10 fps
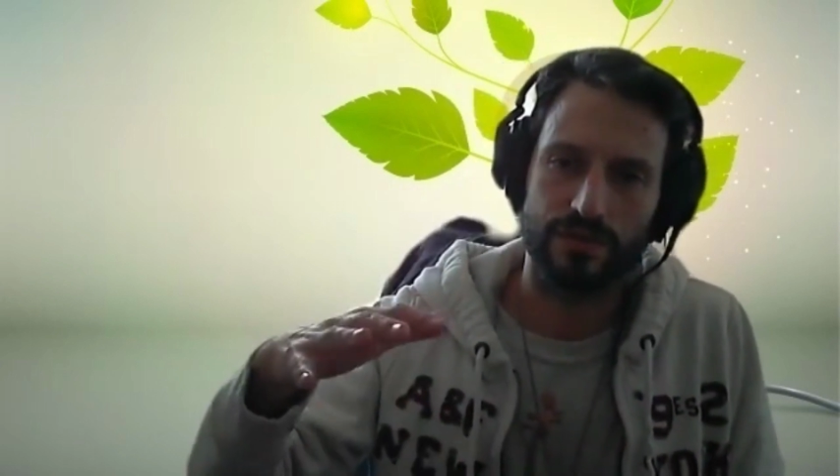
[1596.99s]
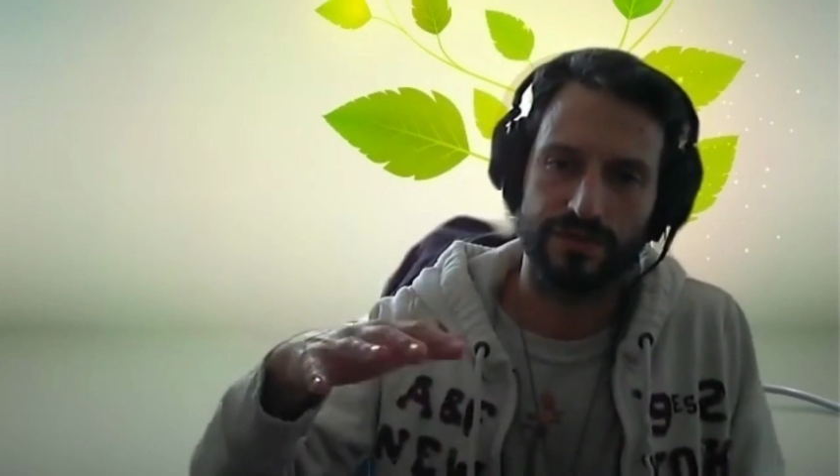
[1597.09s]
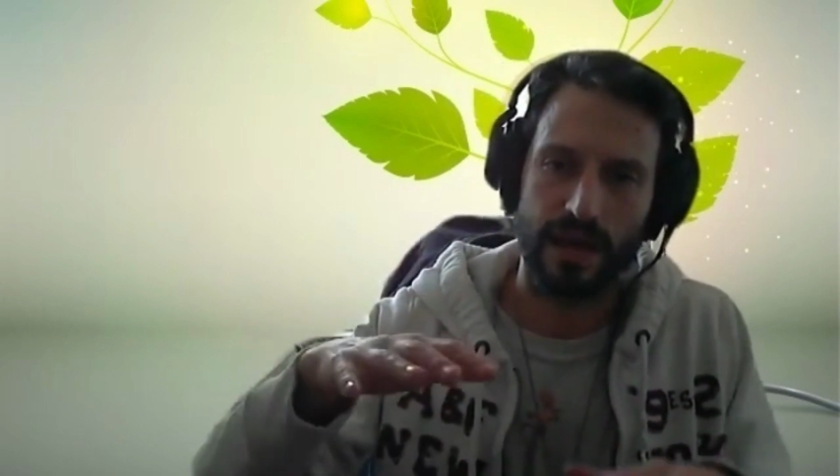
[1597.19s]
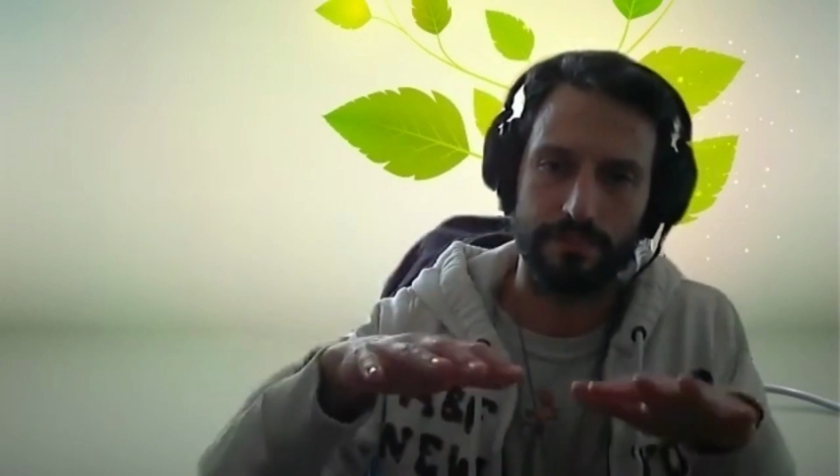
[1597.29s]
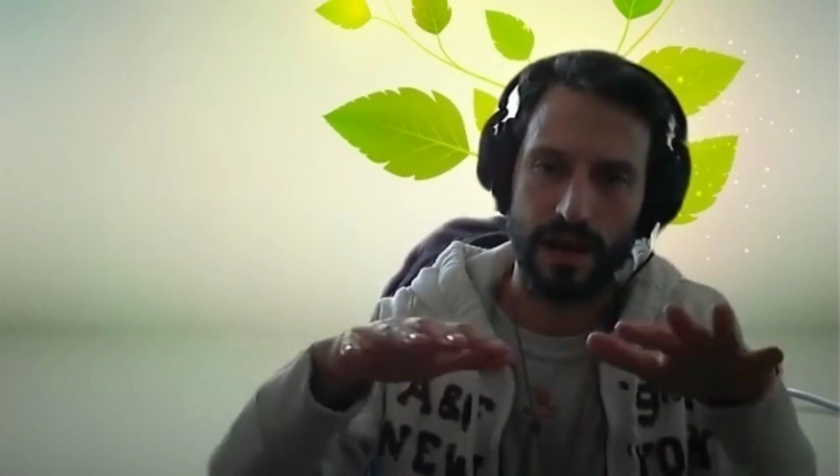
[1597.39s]
of
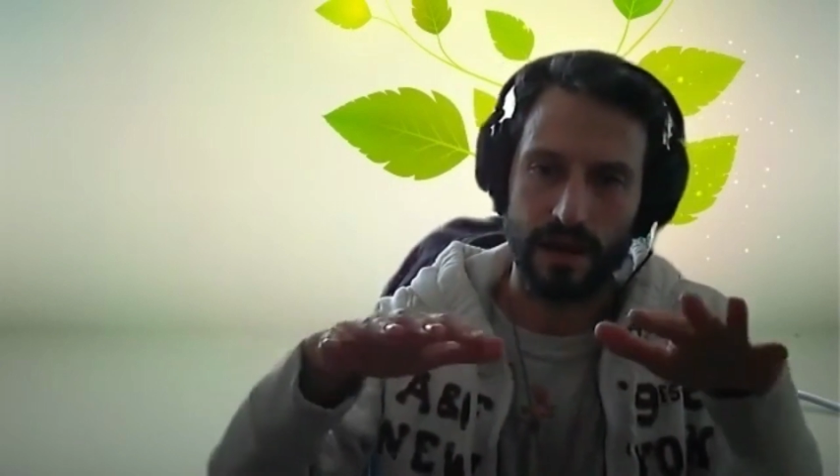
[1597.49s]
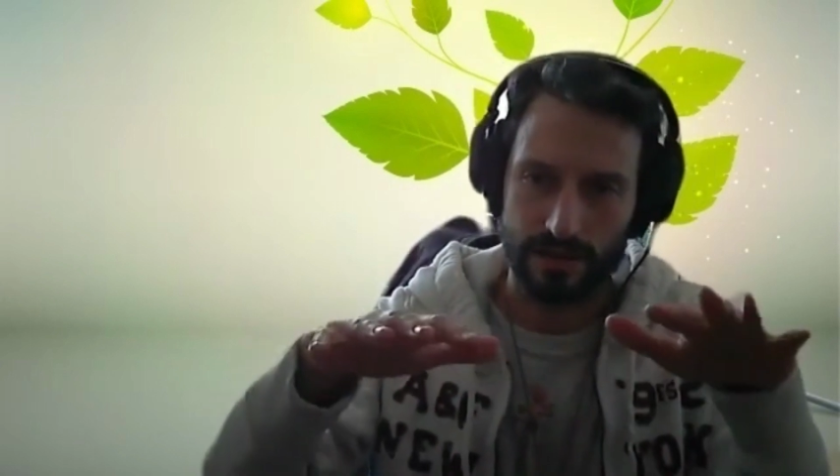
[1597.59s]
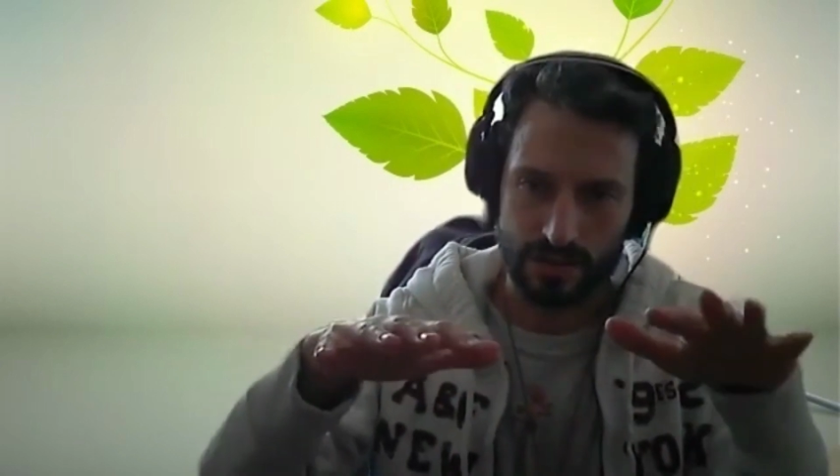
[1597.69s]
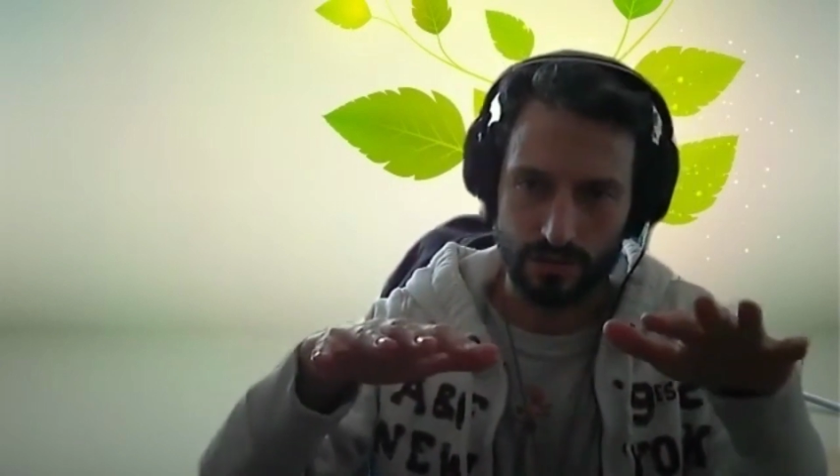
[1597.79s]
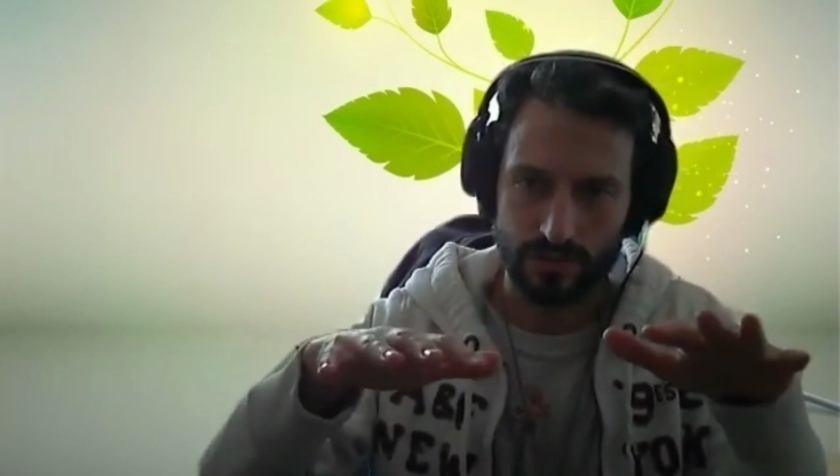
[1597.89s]
that
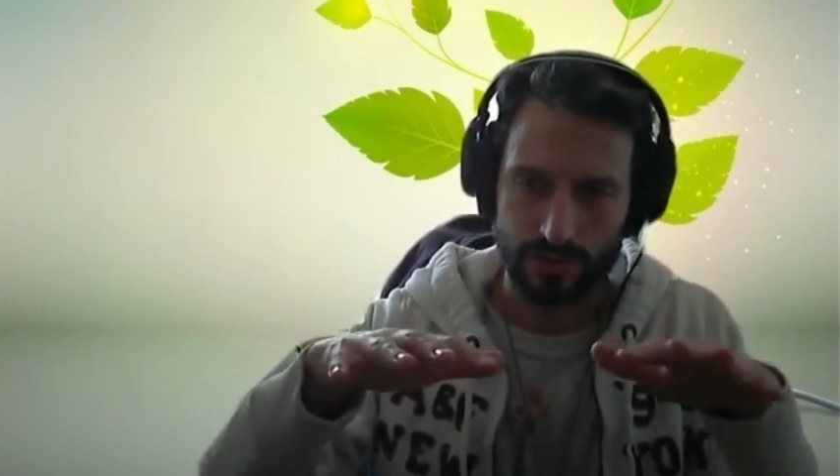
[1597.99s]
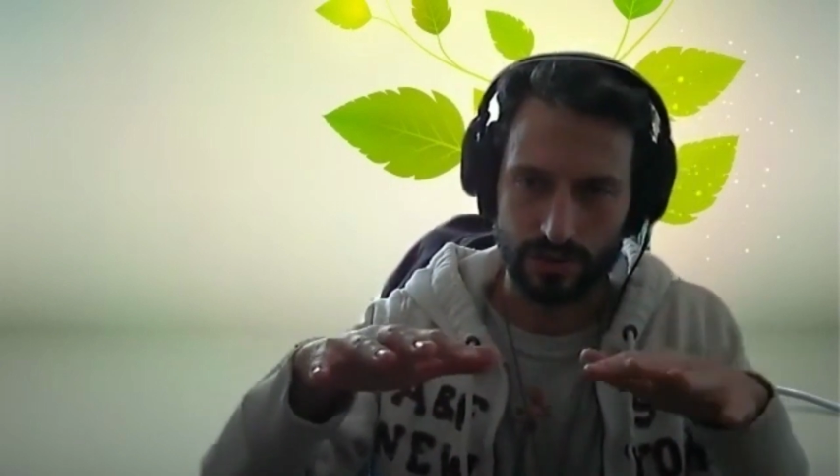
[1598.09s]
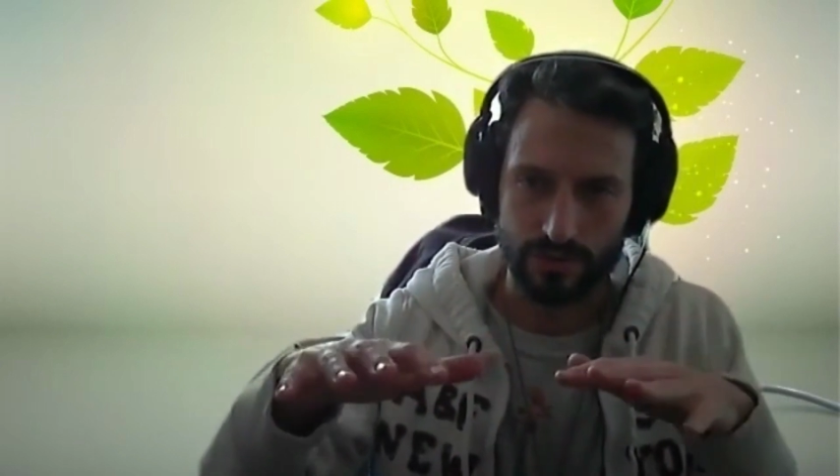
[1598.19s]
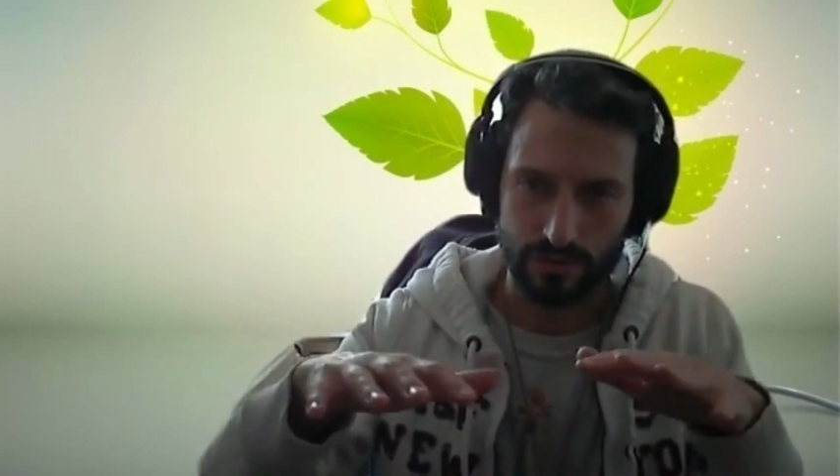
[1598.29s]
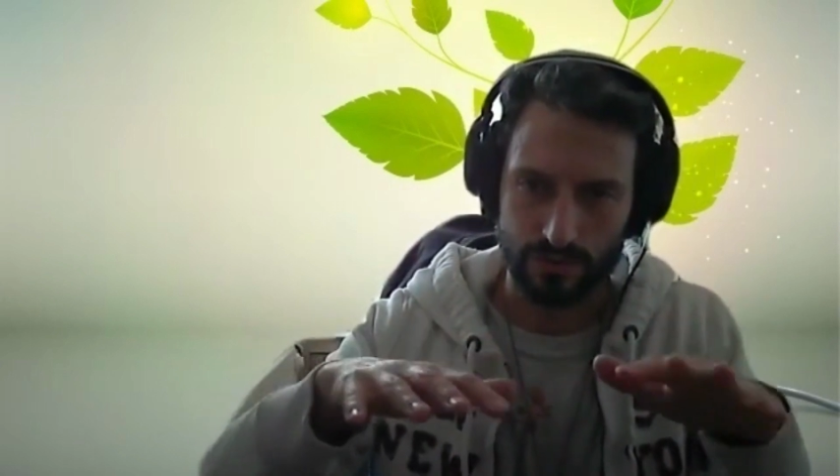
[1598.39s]
balance where
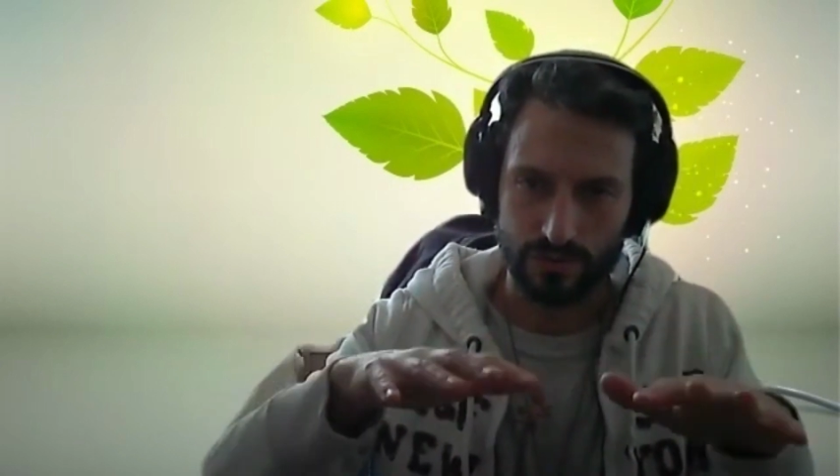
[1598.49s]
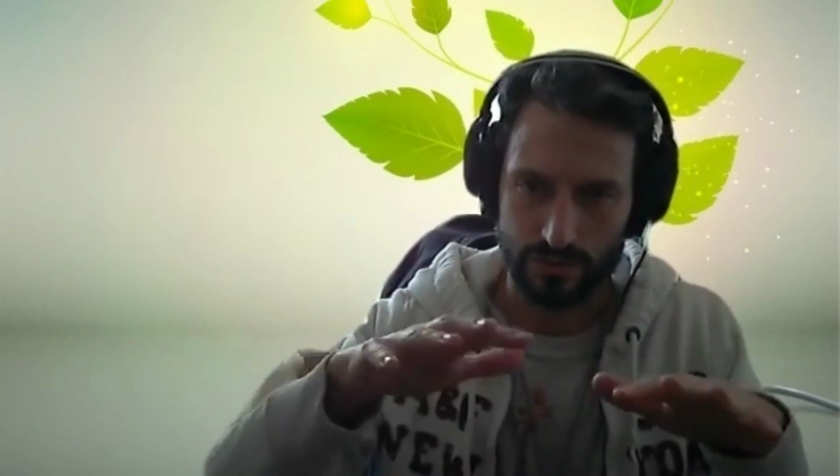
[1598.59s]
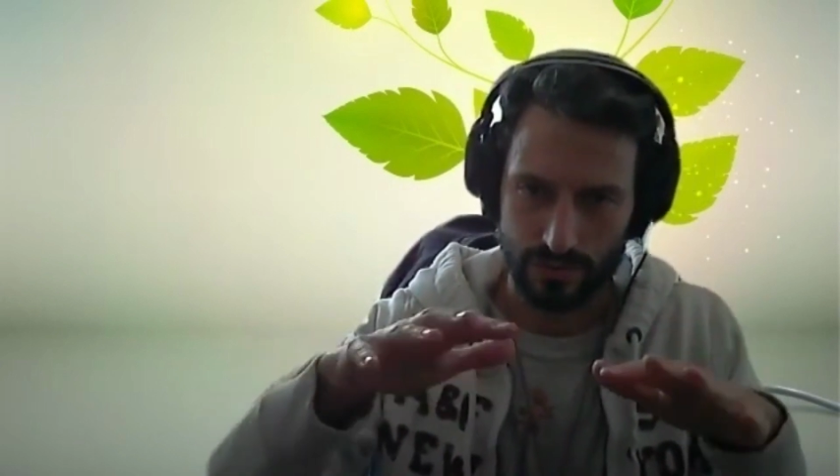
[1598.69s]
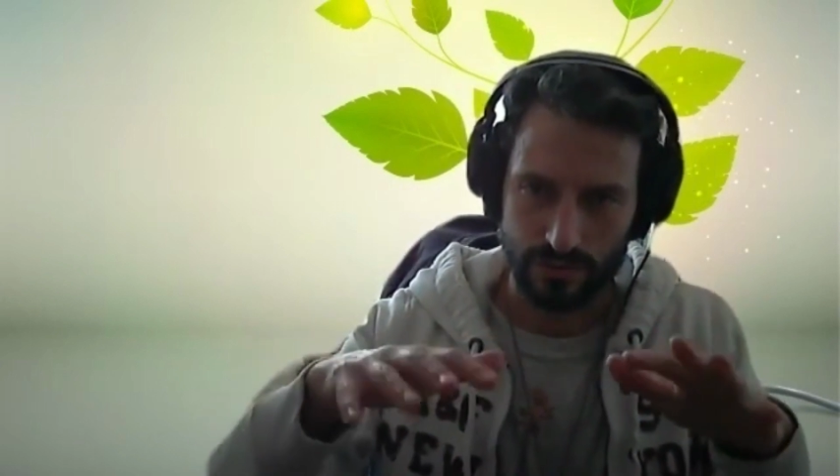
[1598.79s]
you